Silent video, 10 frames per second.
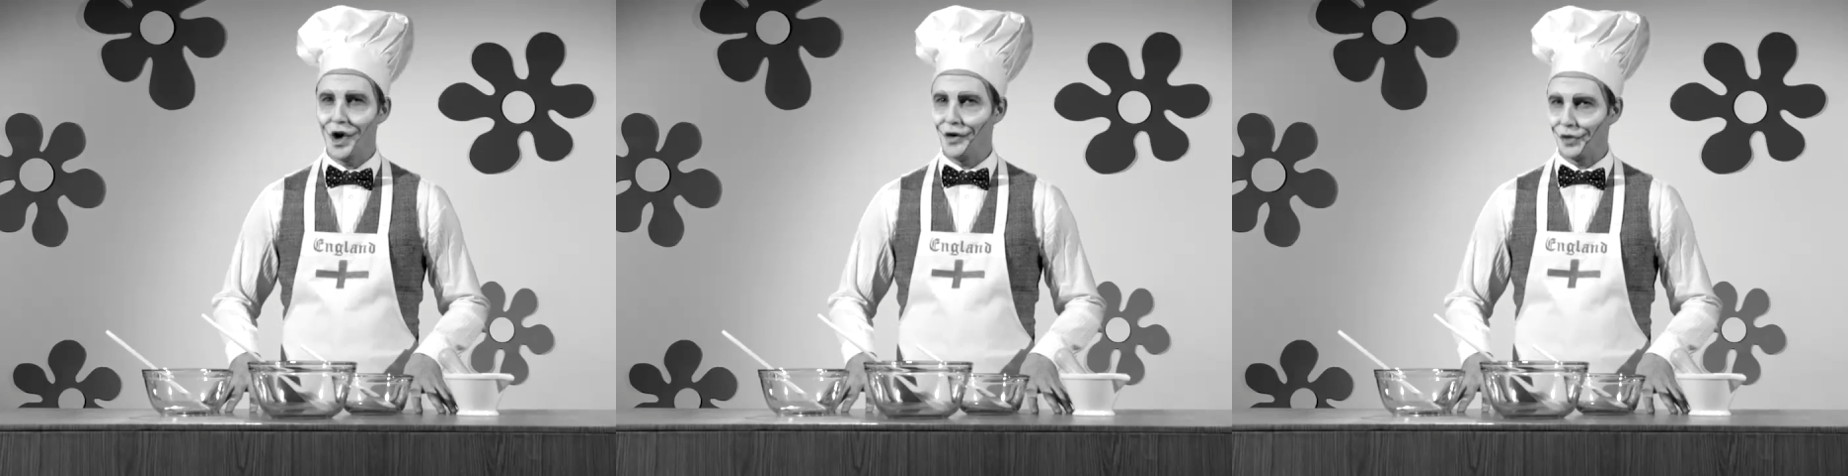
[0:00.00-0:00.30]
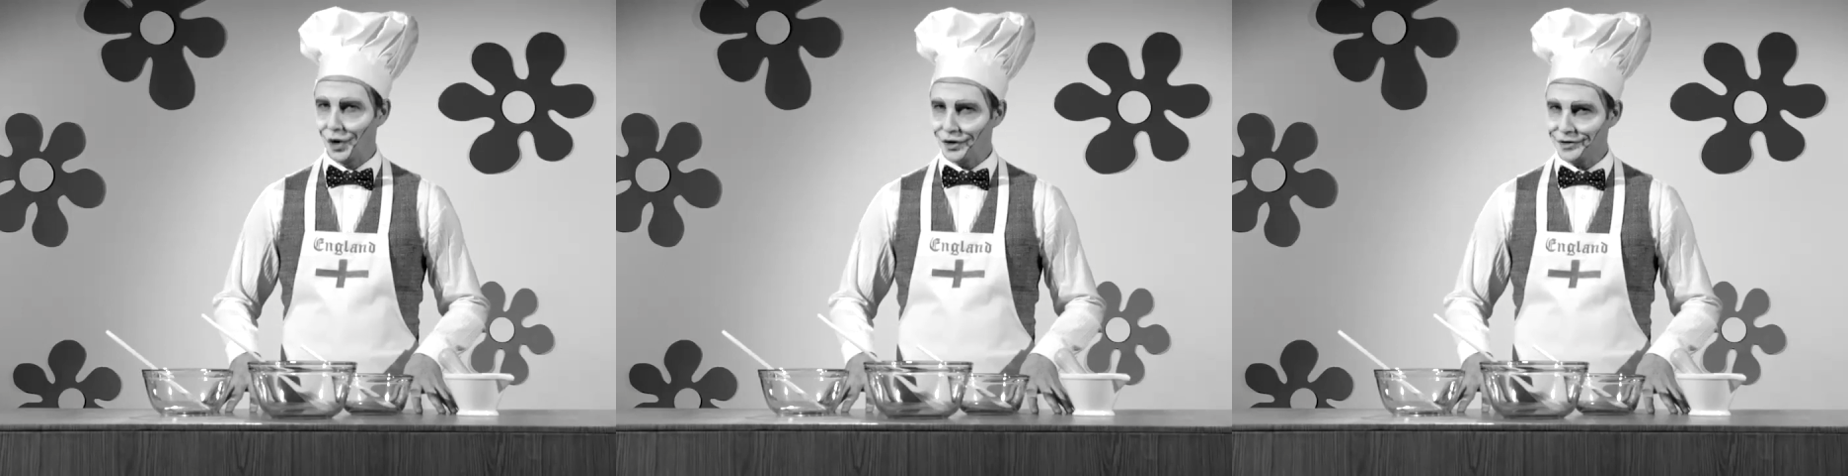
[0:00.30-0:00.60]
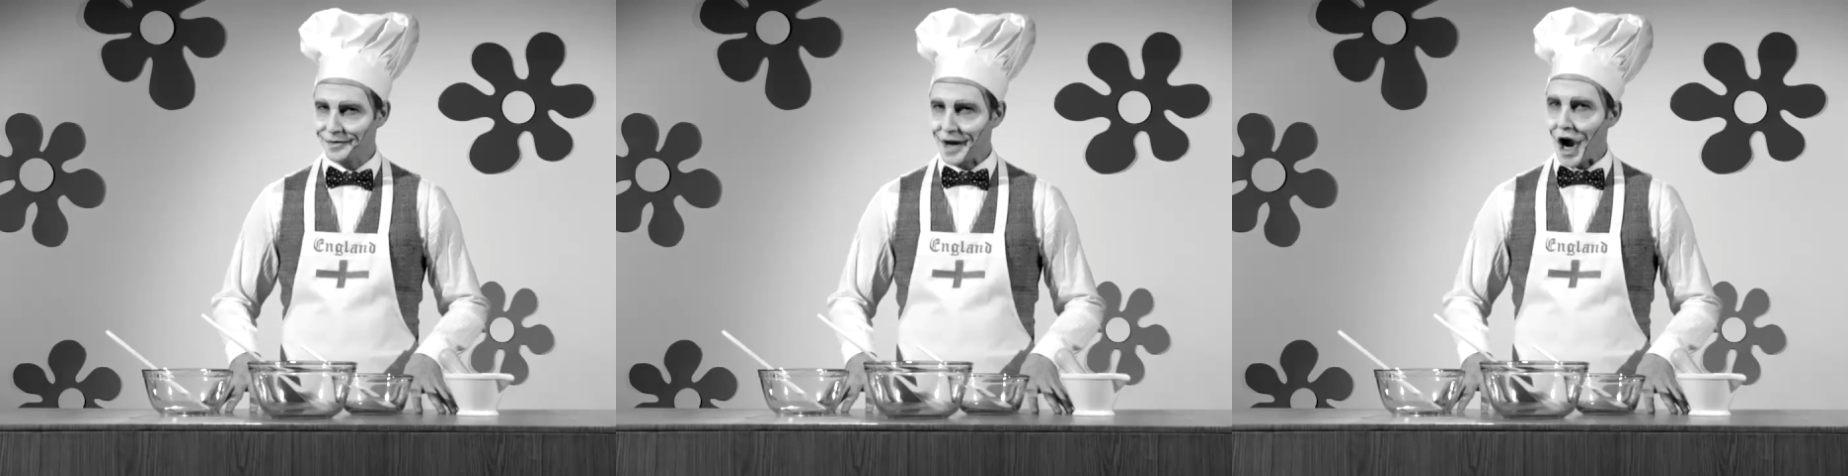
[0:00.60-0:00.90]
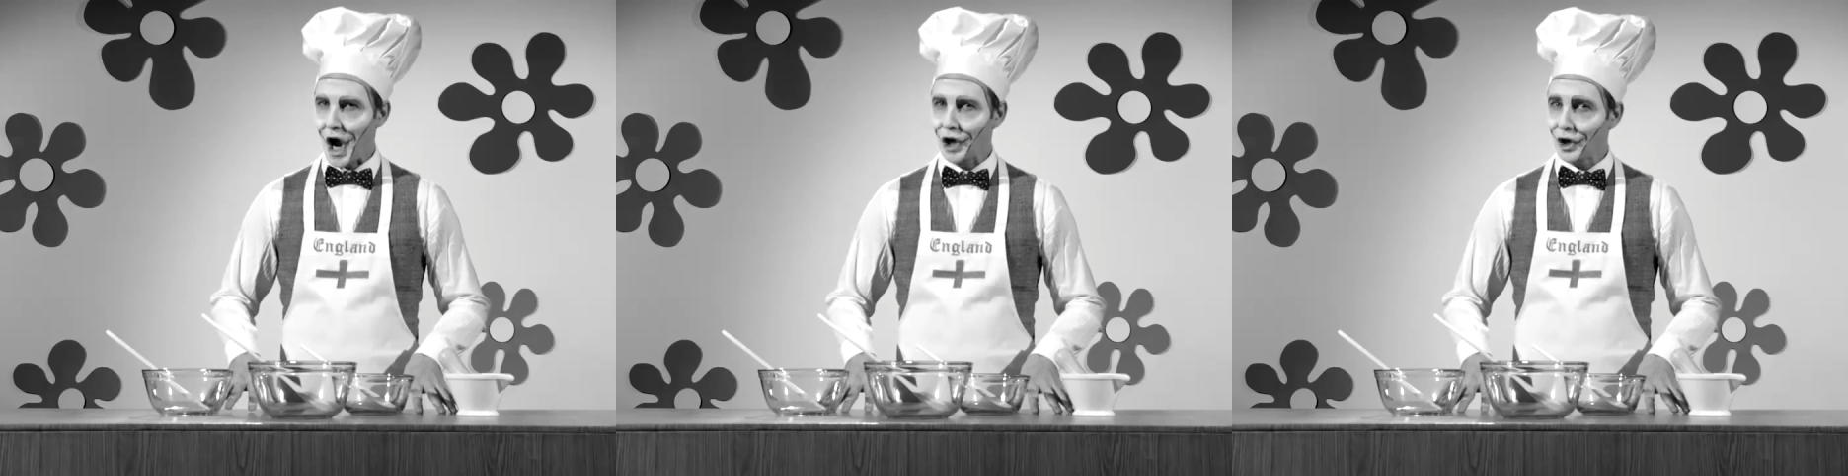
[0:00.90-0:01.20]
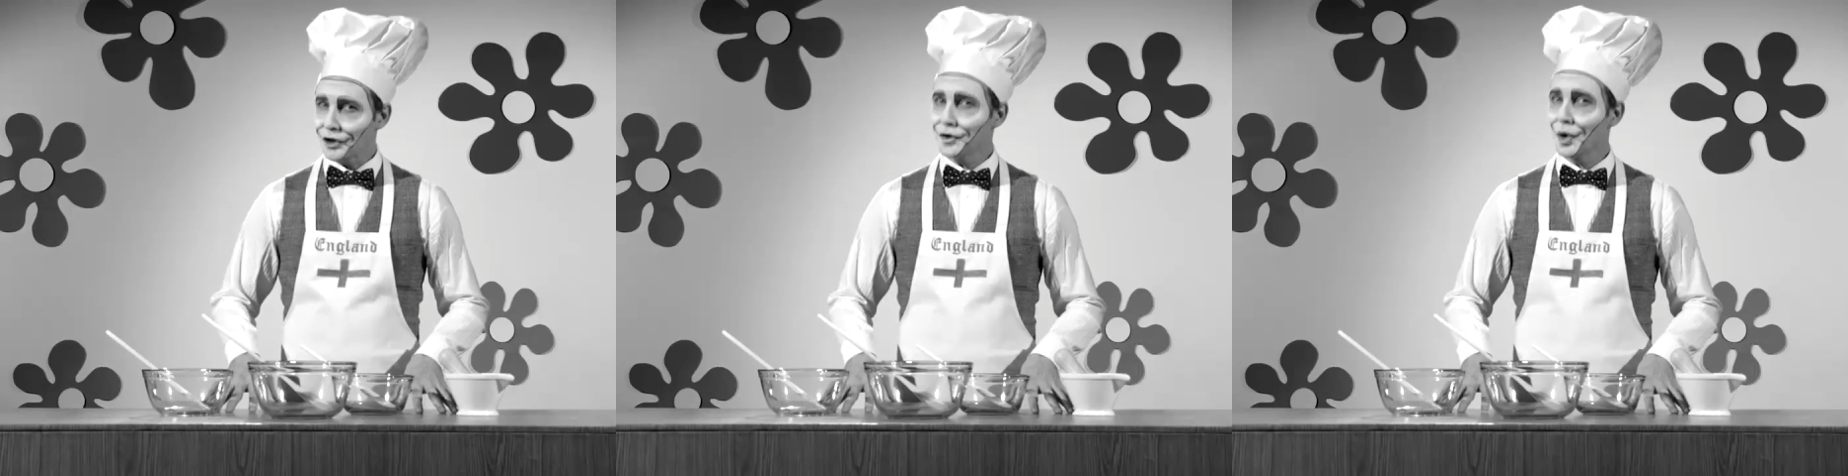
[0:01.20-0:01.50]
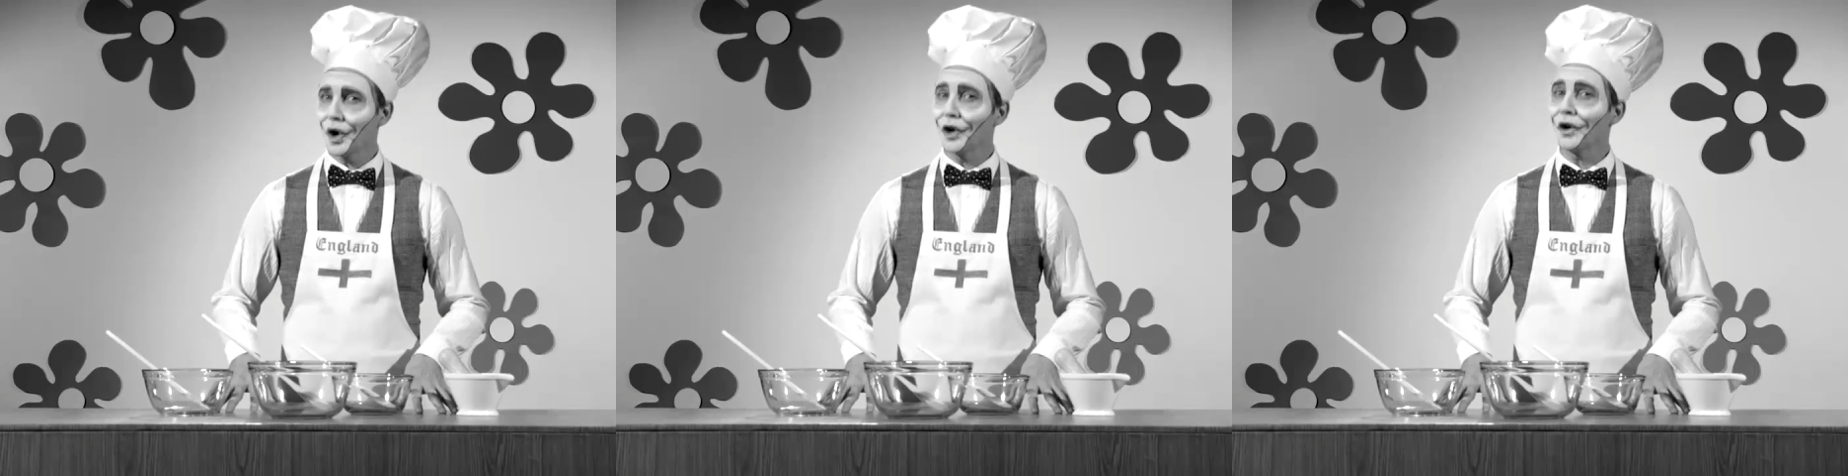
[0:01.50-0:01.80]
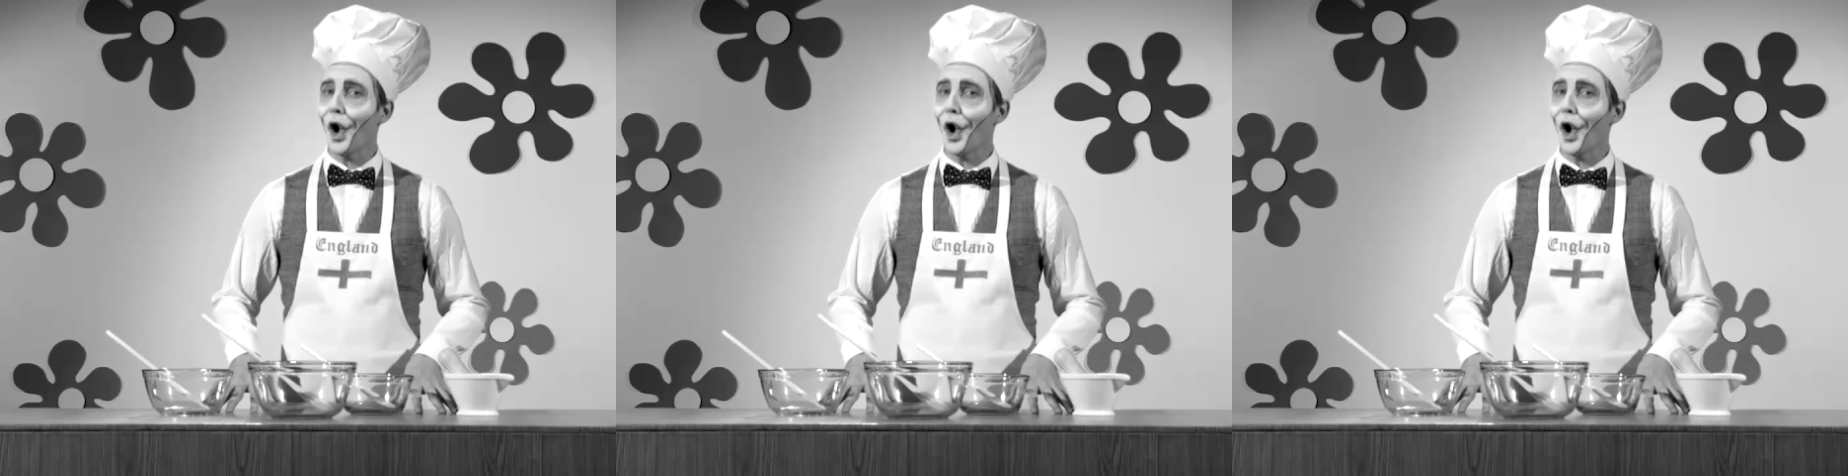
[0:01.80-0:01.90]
Of course, a lot of you are